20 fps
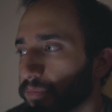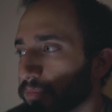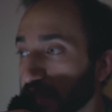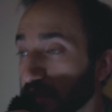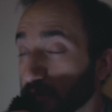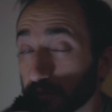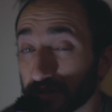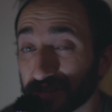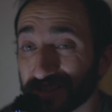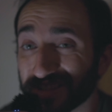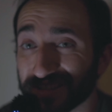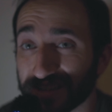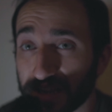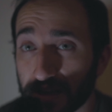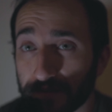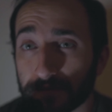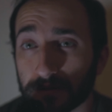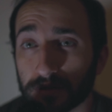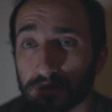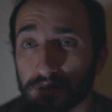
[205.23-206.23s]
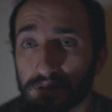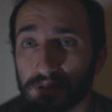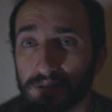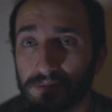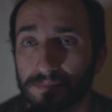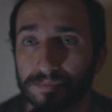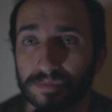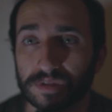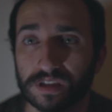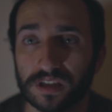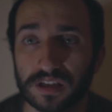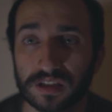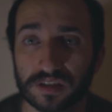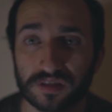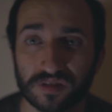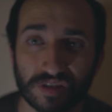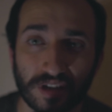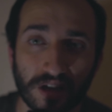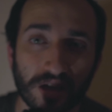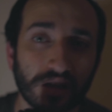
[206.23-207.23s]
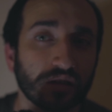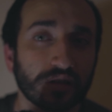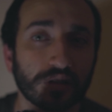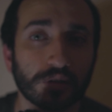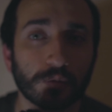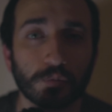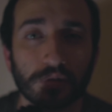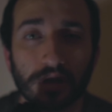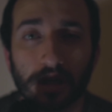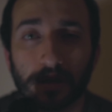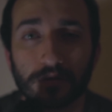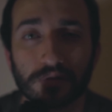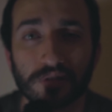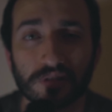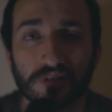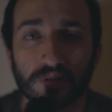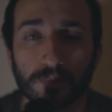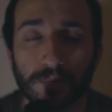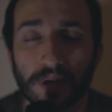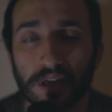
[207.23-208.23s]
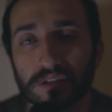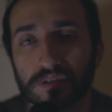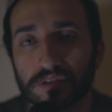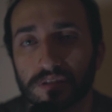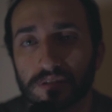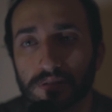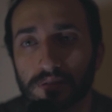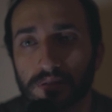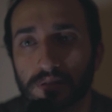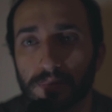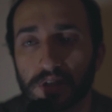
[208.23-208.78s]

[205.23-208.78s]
It was definitely exactly what I was expecting